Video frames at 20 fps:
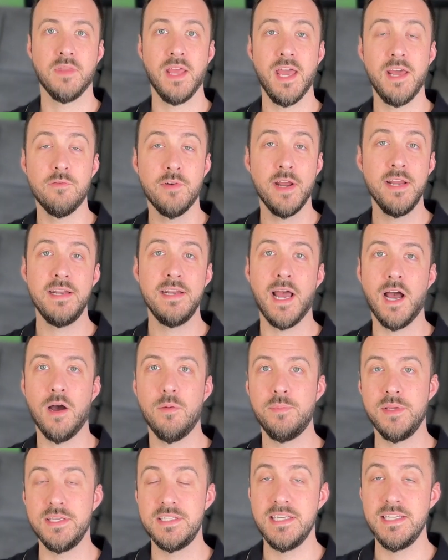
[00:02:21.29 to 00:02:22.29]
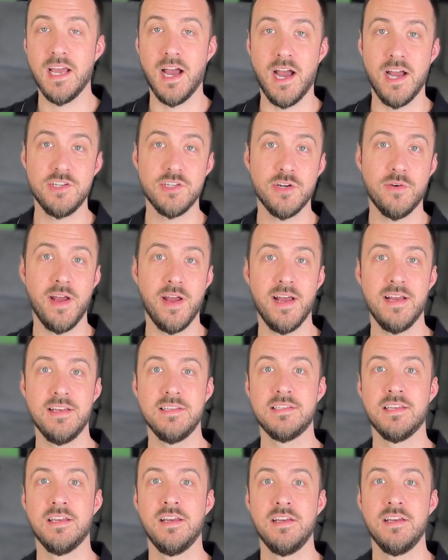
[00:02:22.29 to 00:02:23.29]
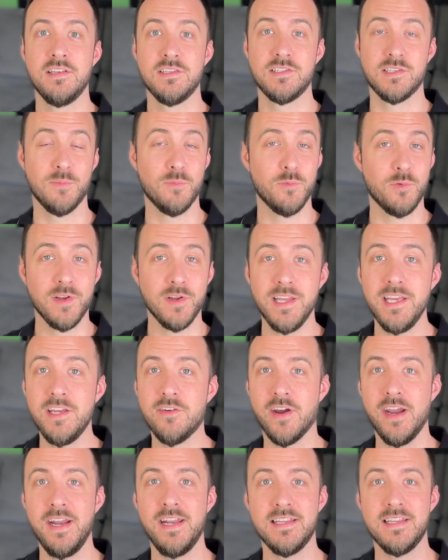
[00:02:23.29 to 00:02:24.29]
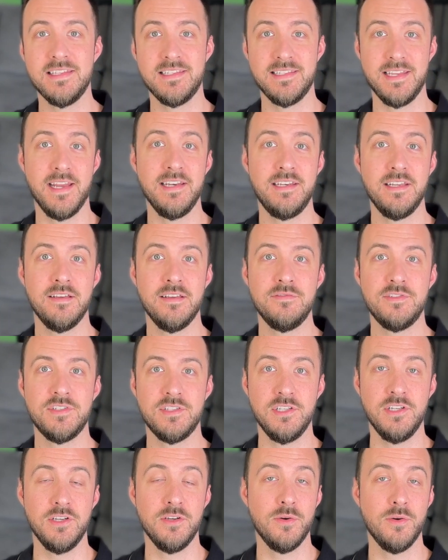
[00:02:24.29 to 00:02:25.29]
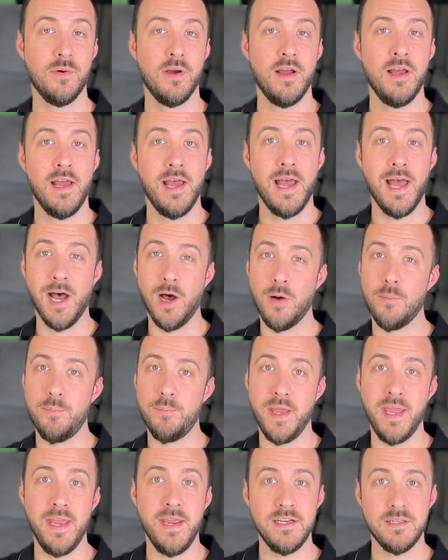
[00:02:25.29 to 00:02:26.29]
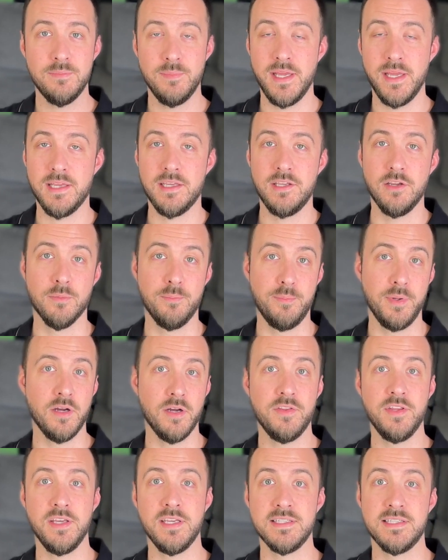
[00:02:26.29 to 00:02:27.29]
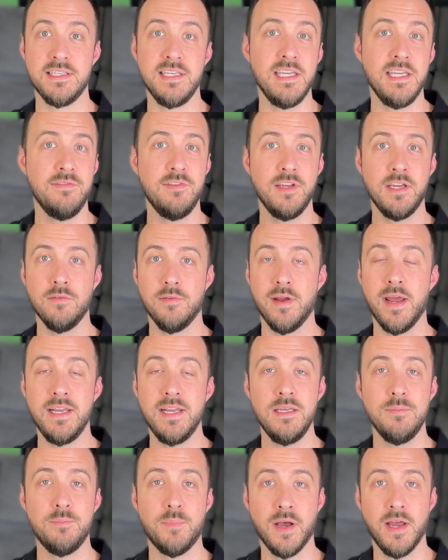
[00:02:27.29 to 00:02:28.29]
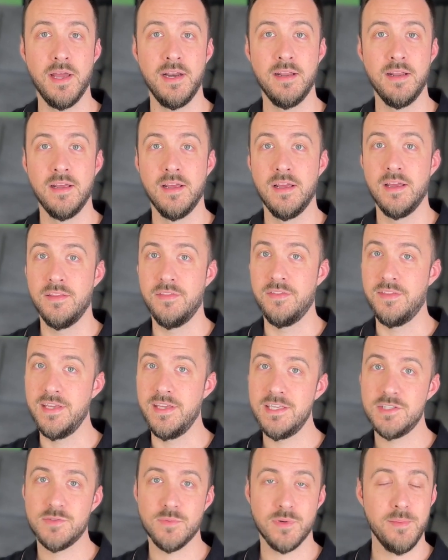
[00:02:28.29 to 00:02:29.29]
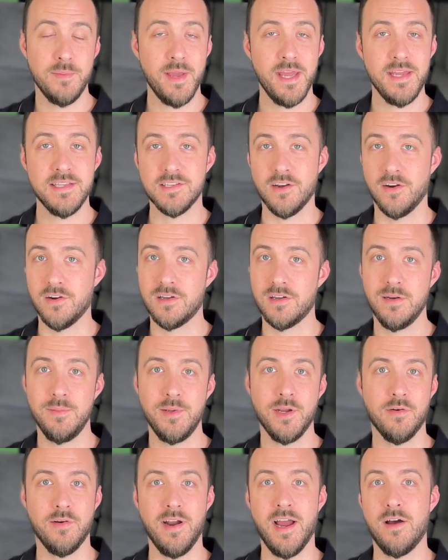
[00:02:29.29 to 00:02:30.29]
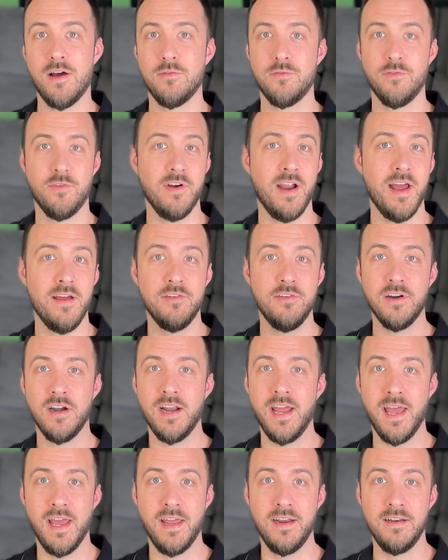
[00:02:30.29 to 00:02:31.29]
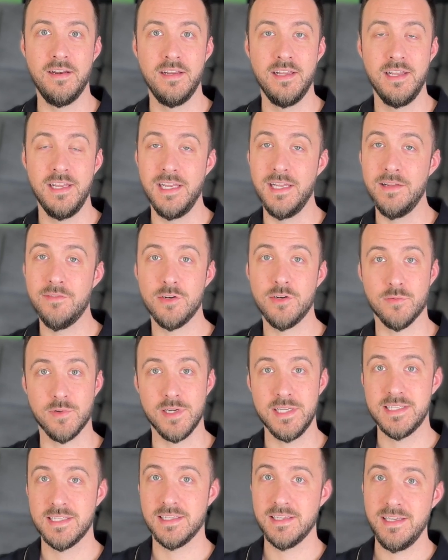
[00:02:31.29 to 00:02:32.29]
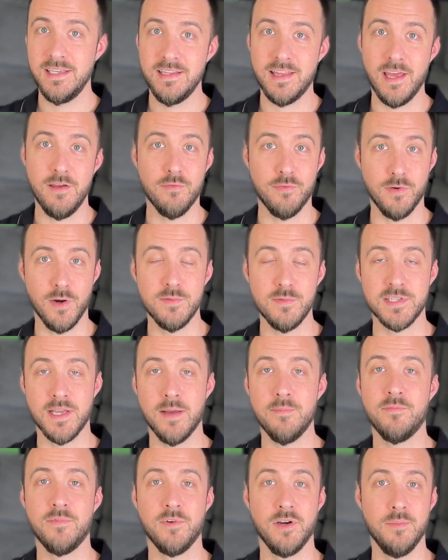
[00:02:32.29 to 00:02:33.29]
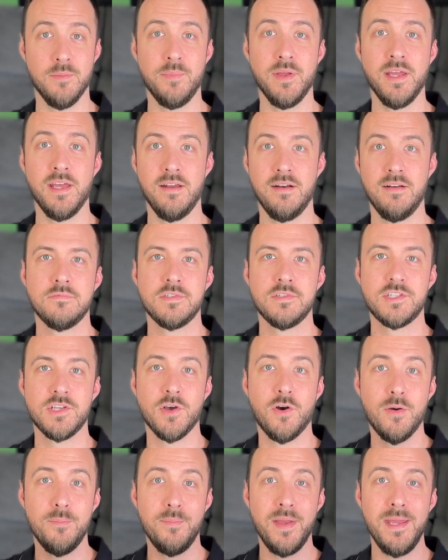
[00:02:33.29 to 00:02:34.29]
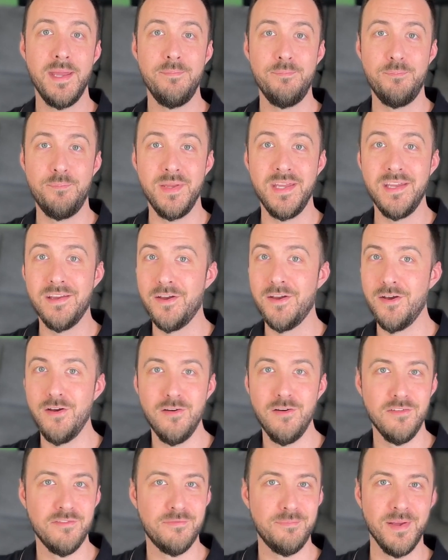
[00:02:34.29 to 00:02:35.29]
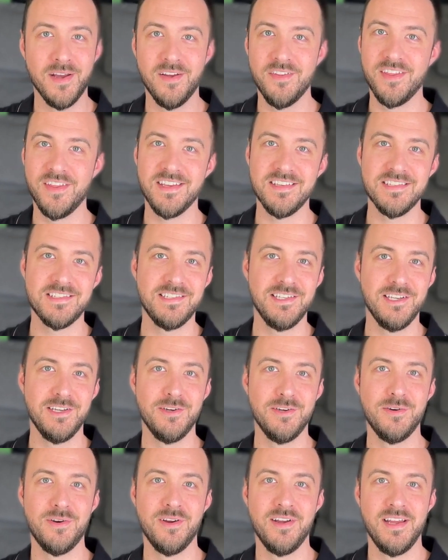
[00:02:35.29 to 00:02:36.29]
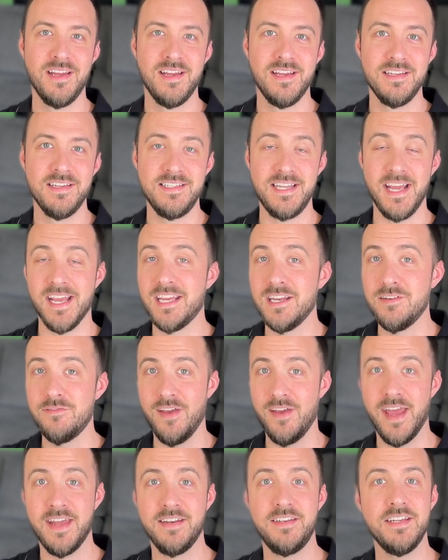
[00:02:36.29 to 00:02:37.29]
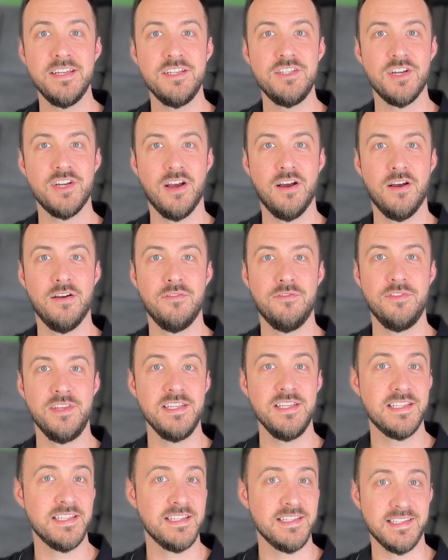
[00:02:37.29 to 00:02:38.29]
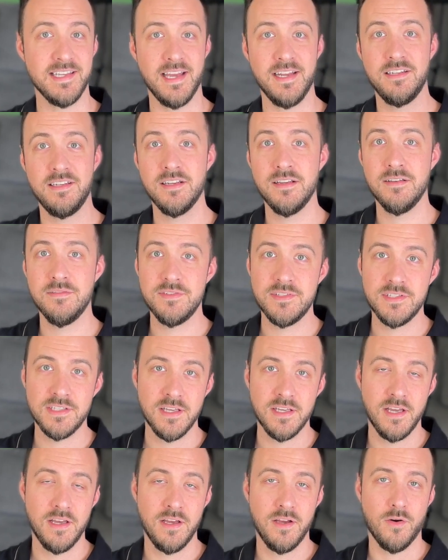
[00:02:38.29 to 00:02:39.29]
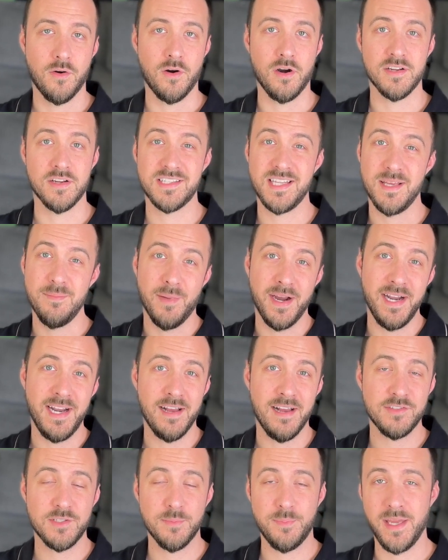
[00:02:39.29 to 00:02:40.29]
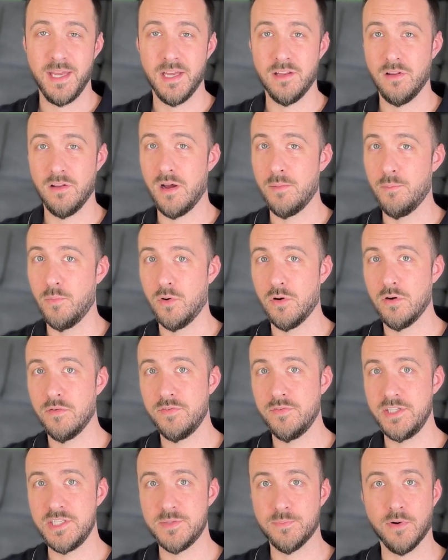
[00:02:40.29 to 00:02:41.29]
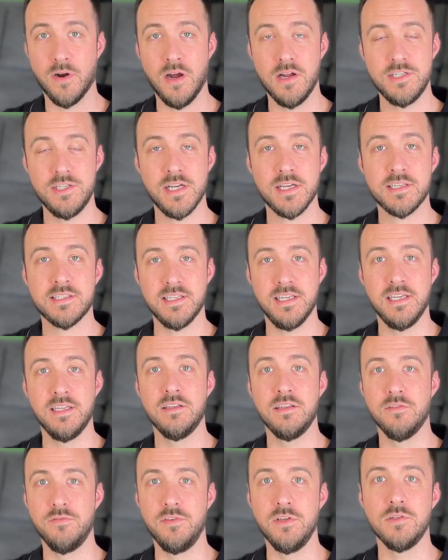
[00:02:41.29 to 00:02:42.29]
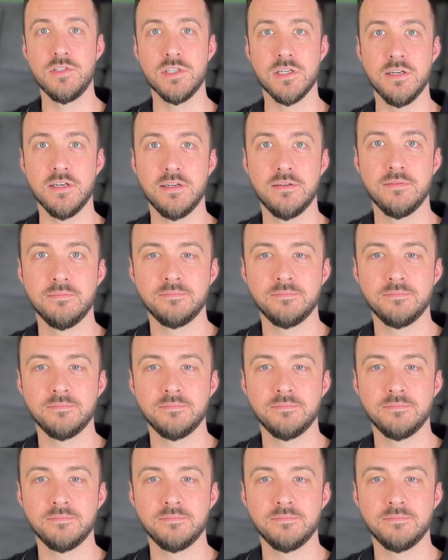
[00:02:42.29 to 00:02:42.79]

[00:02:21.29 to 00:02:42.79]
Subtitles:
And right now, BC Hydro has some really great incentives to help pay to make your buildings EV ready, but these rebates aren't going to be around forever, and even recently they froze up for a bit. So it may behoove buildings to take advantage of these incentives, or else they might have to pay a lot more for these projects in the future.